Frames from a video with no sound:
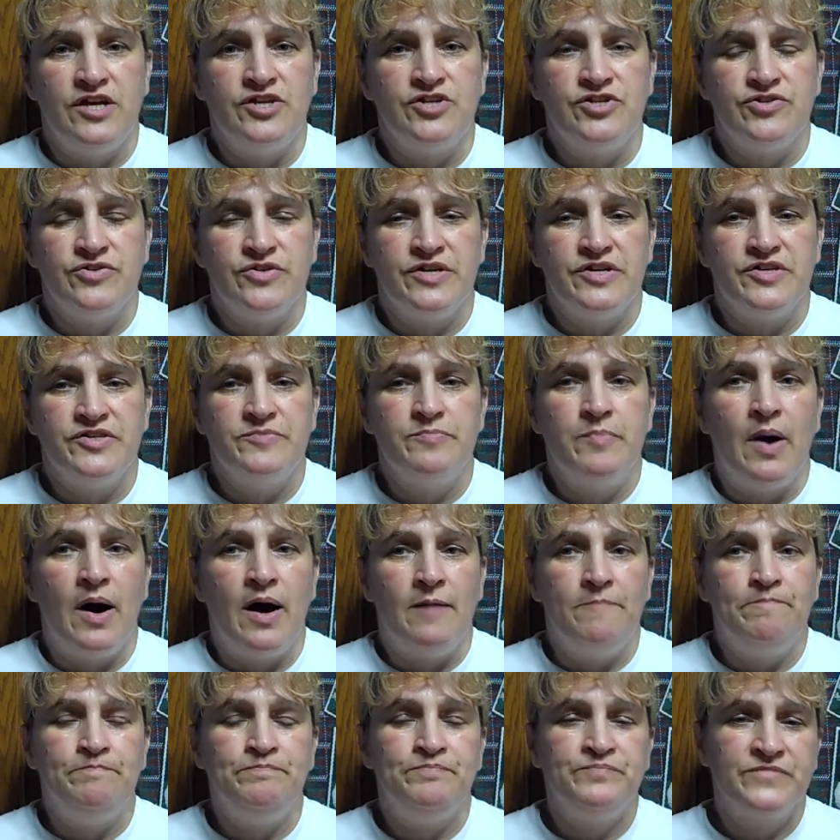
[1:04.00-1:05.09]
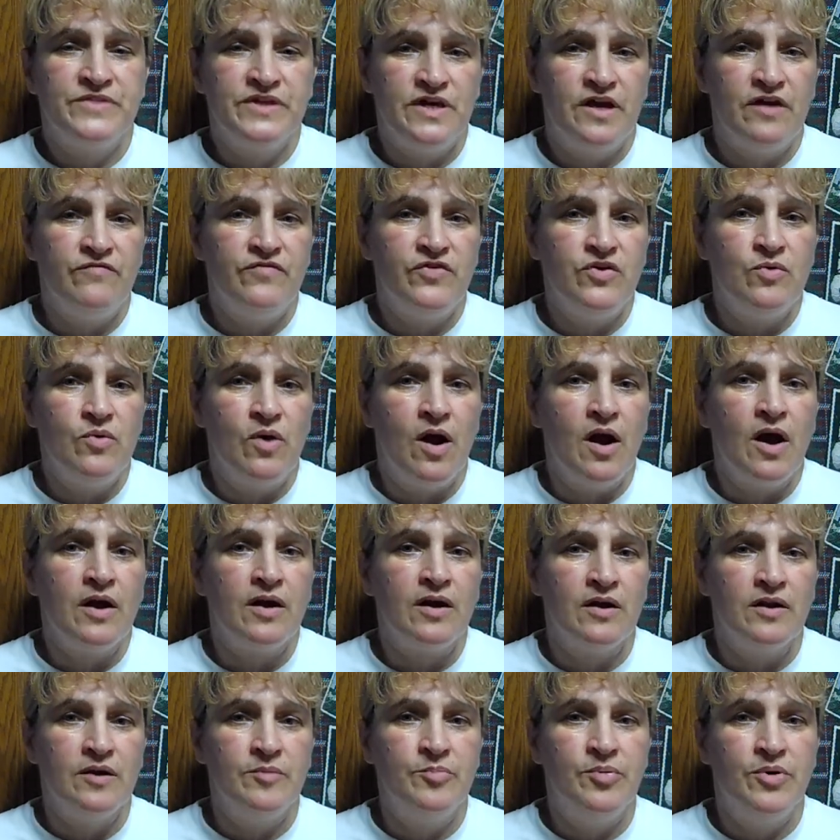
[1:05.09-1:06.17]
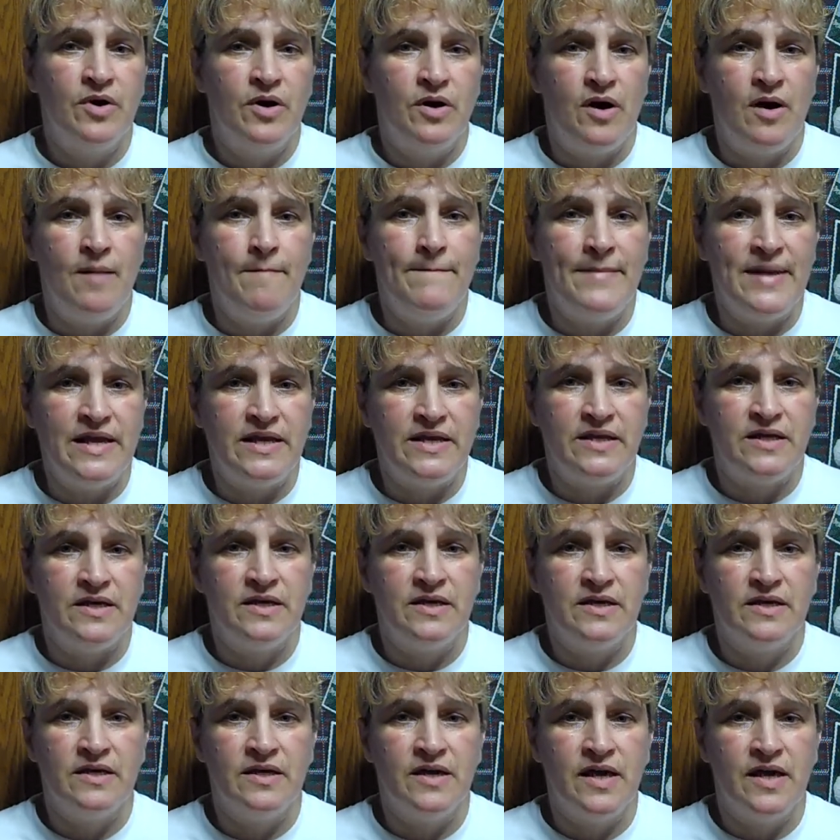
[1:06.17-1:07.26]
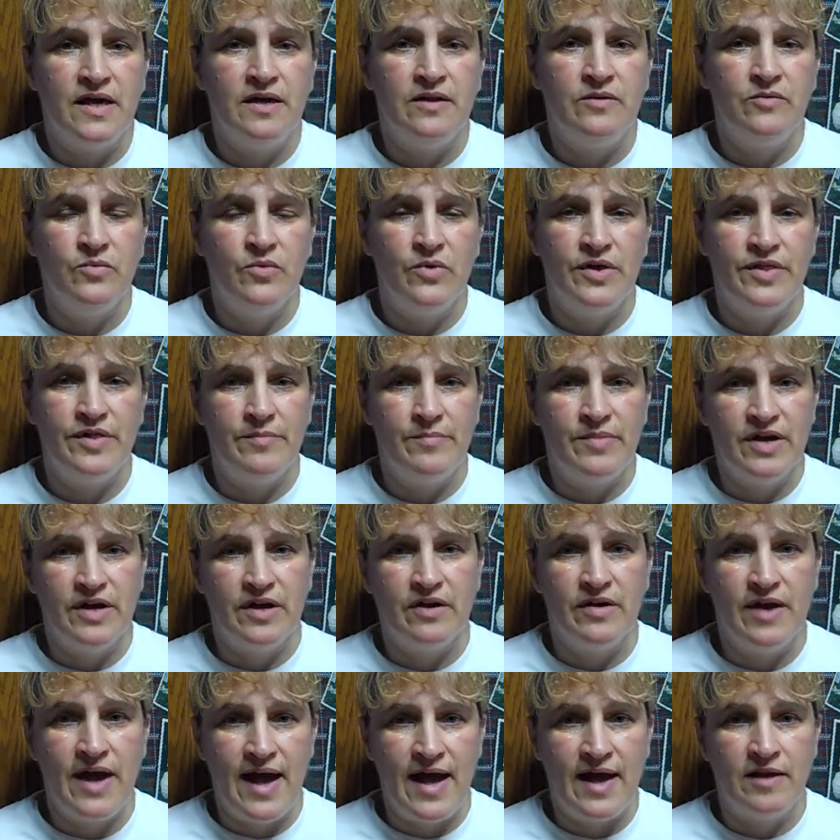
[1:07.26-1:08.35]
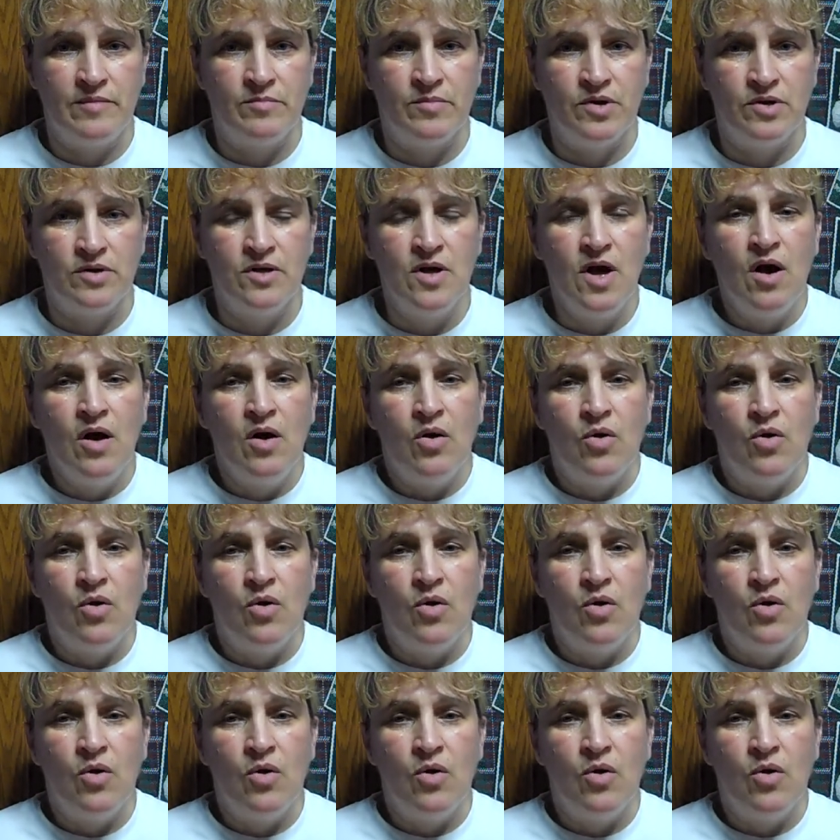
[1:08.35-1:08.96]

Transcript: injuries, but if you are going to put a mini in with a bigger animal,